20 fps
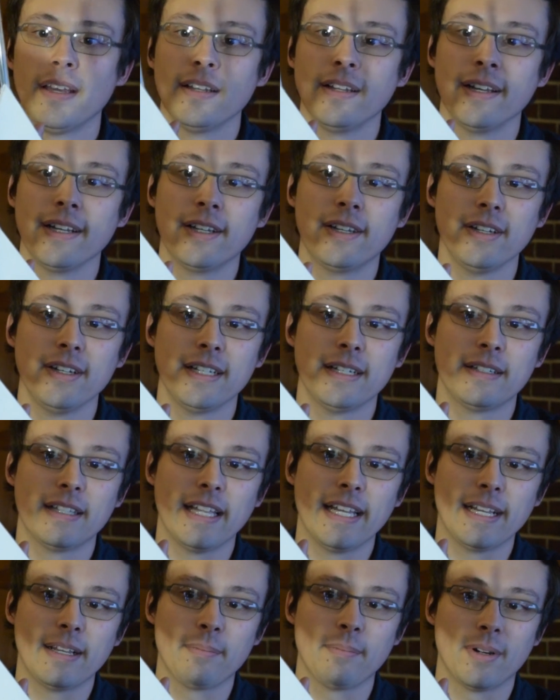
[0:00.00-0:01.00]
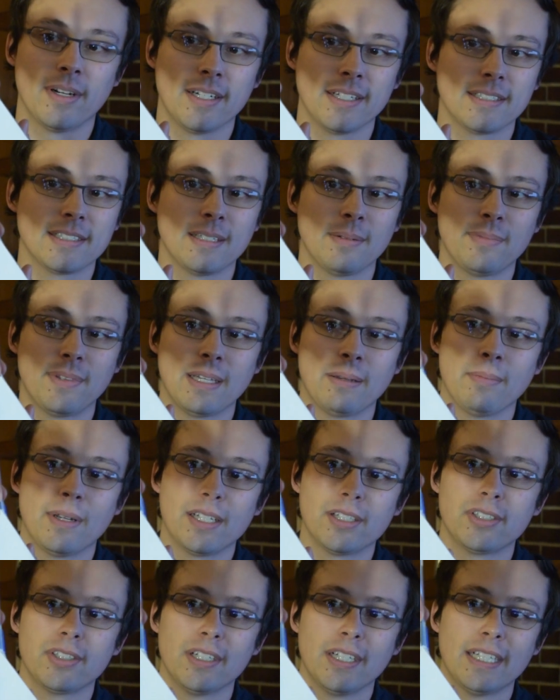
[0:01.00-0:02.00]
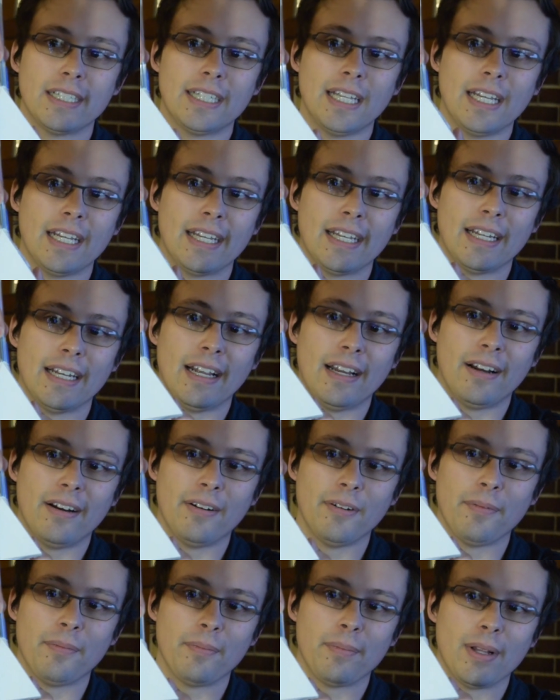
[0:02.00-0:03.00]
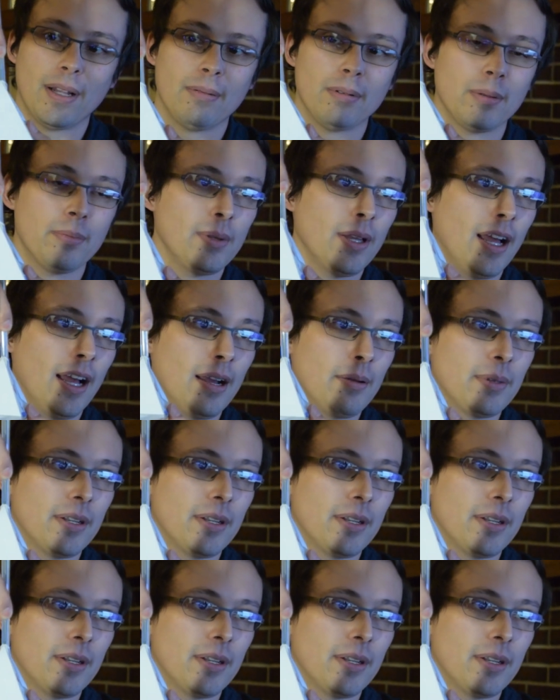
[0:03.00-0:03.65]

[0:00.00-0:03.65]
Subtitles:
Now I could like mark something, measure it, take it out, and blah, blah, blah.